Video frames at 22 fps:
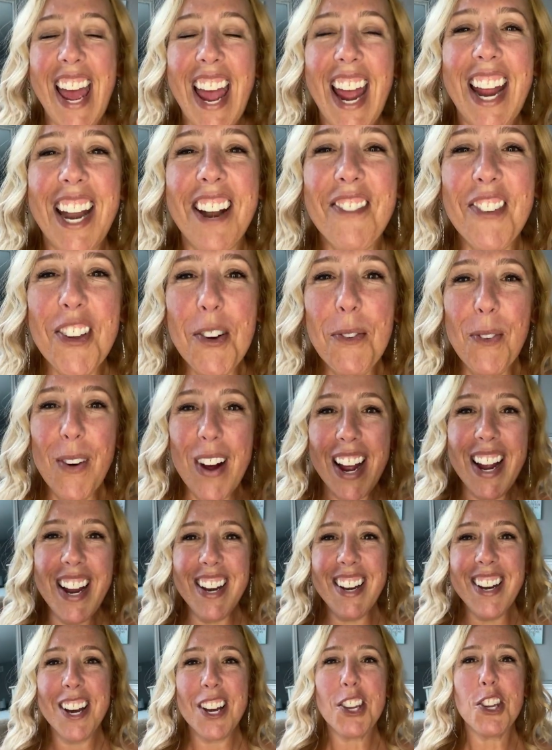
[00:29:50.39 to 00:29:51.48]
And if you
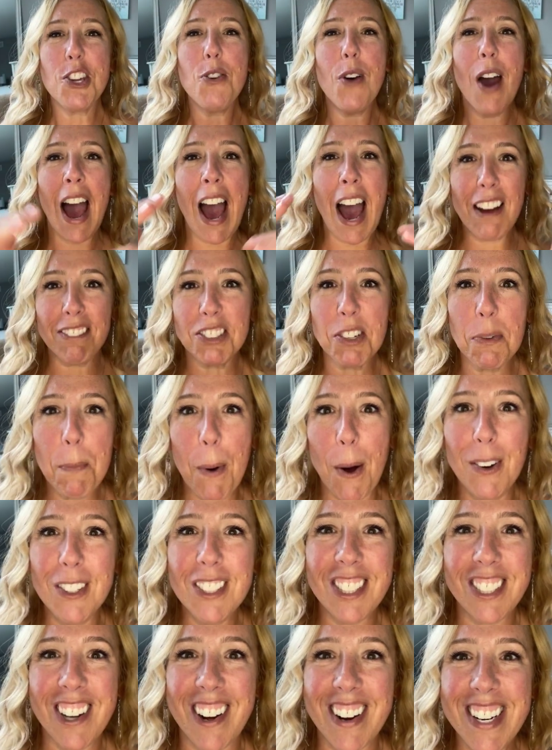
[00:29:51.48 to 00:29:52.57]
win, you have to
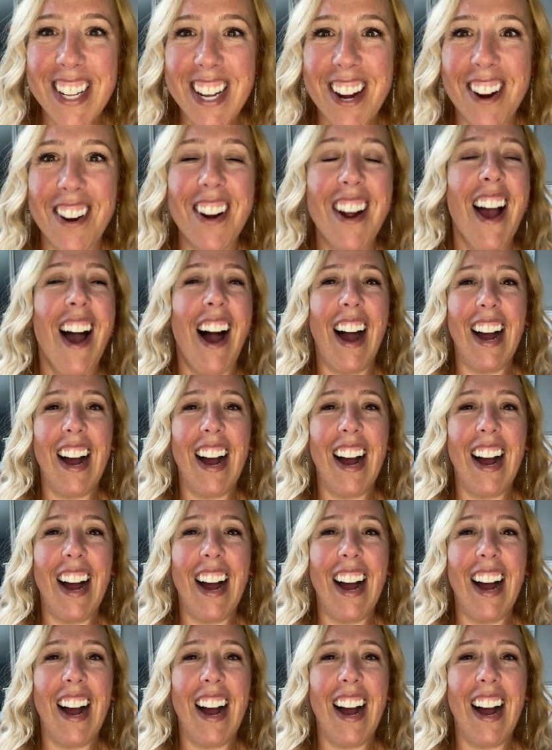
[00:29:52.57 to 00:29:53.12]
post on here.